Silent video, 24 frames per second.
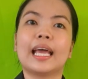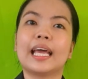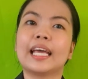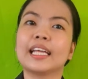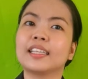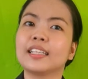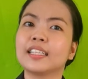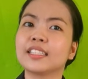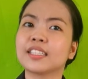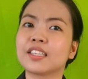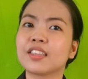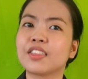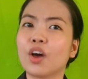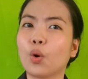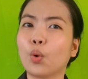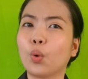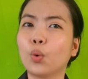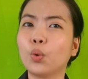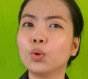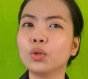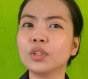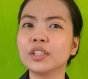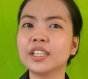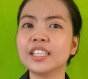It is the
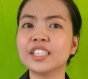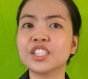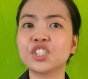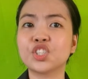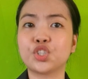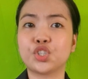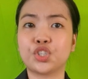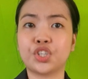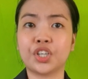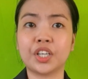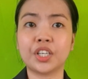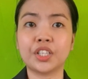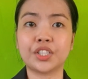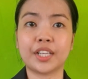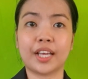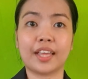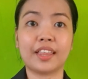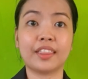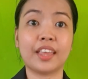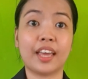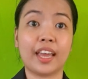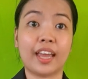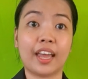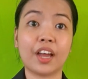oldest church
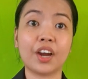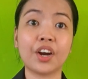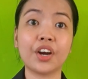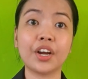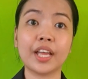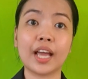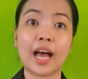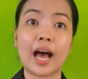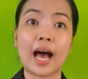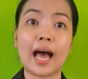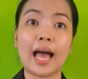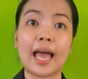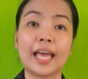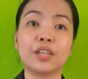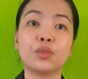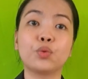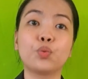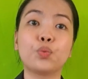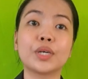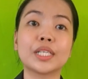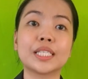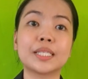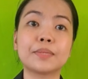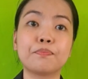in the area
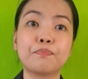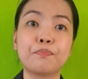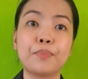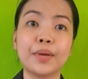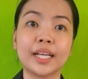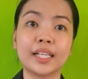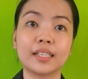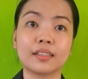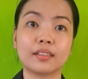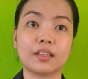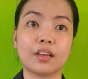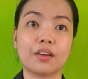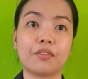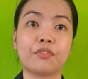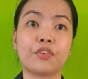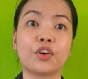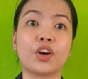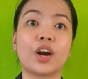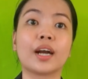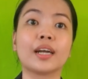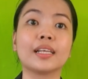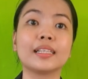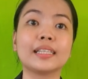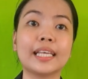and was built
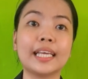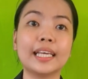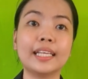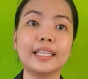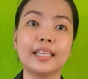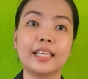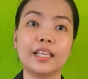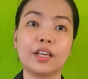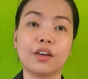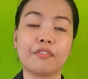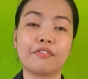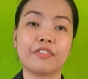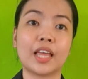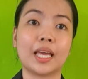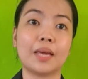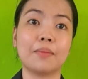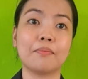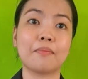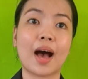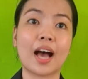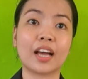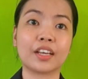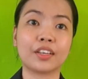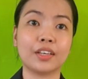for Our Lady of the
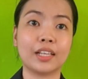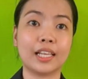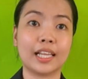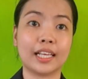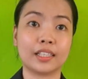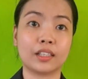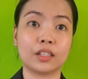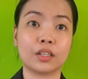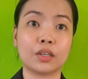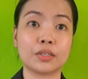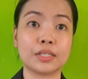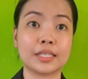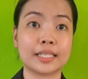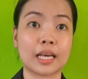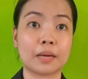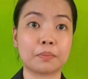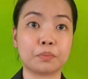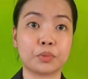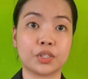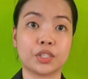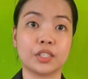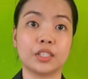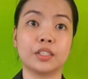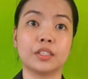Immaculate
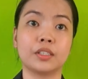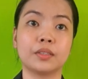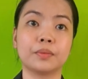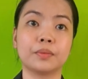Conception.